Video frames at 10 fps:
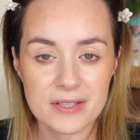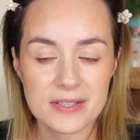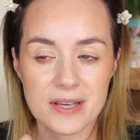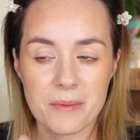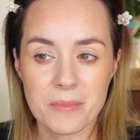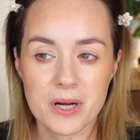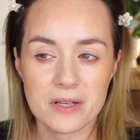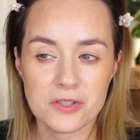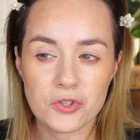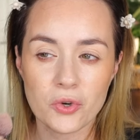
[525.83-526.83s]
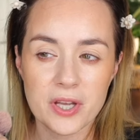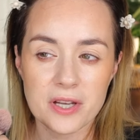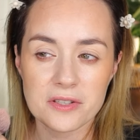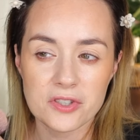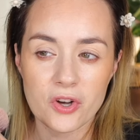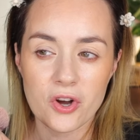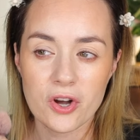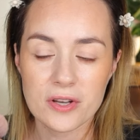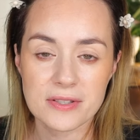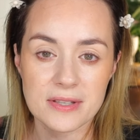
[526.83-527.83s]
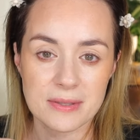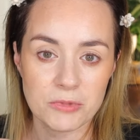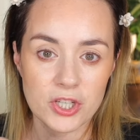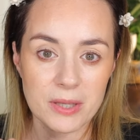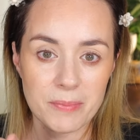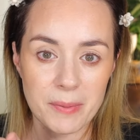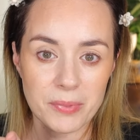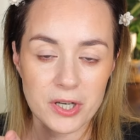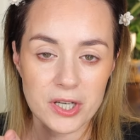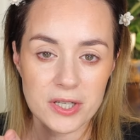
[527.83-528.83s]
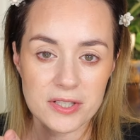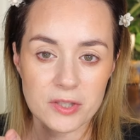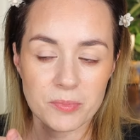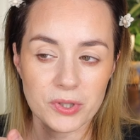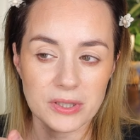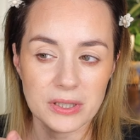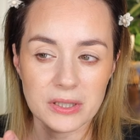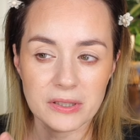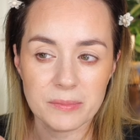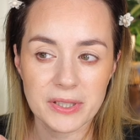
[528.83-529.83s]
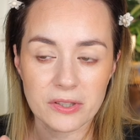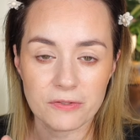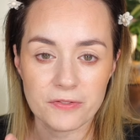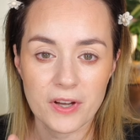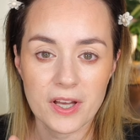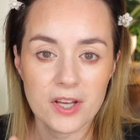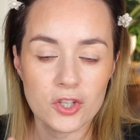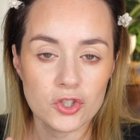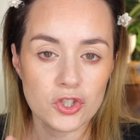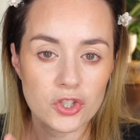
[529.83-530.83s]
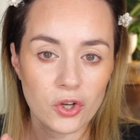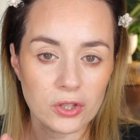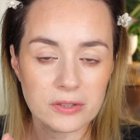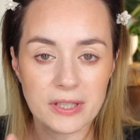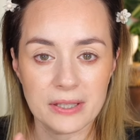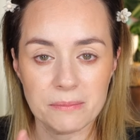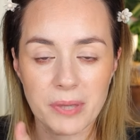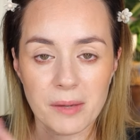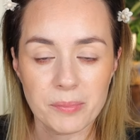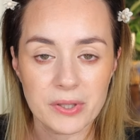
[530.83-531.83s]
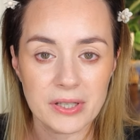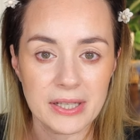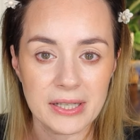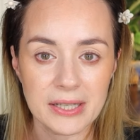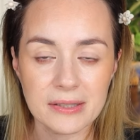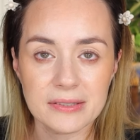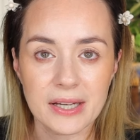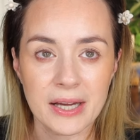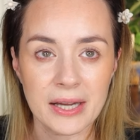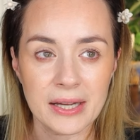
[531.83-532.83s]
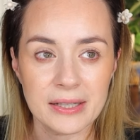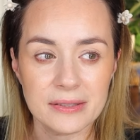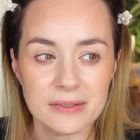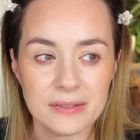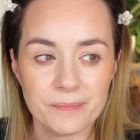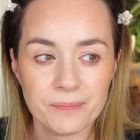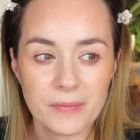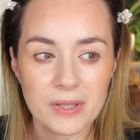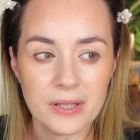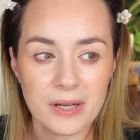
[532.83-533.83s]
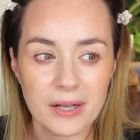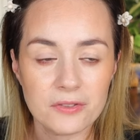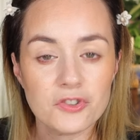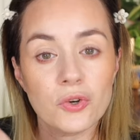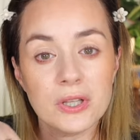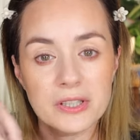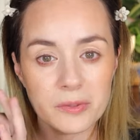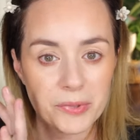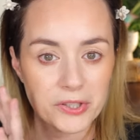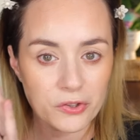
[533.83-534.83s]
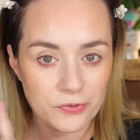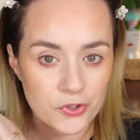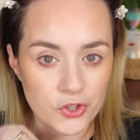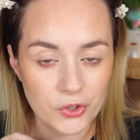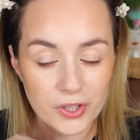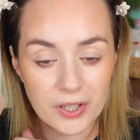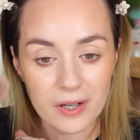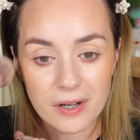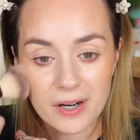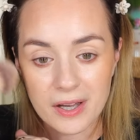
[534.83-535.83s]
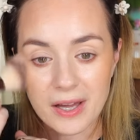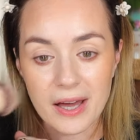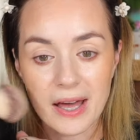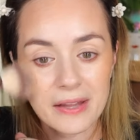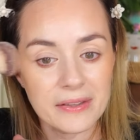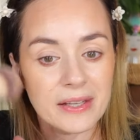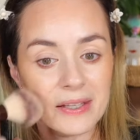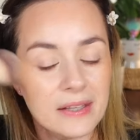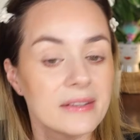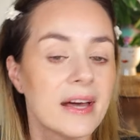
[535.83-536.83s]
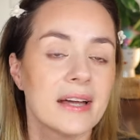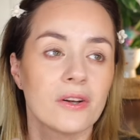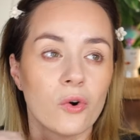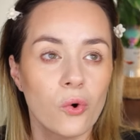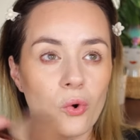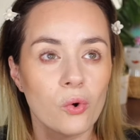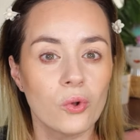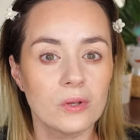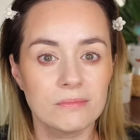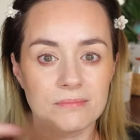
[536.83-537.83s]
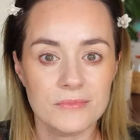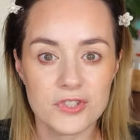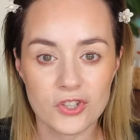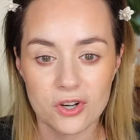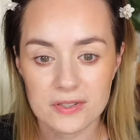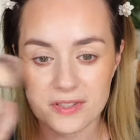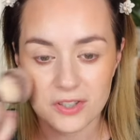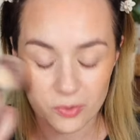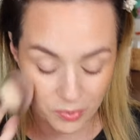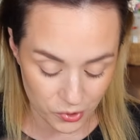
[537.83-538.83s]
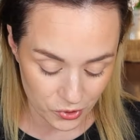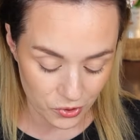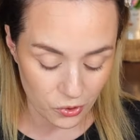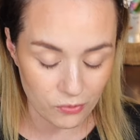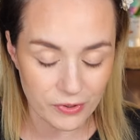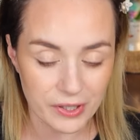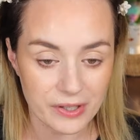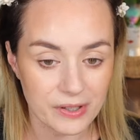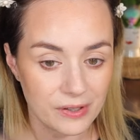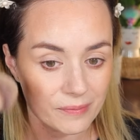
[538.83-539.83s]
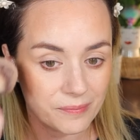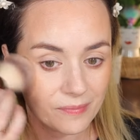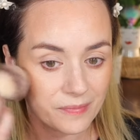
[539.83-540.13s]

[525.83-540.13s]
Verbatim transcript: some uh, soya sauce, some chili peppers. You put a little bit of salt and pepper in it and also a little bit of sugar. And then that whole sauce you pour over the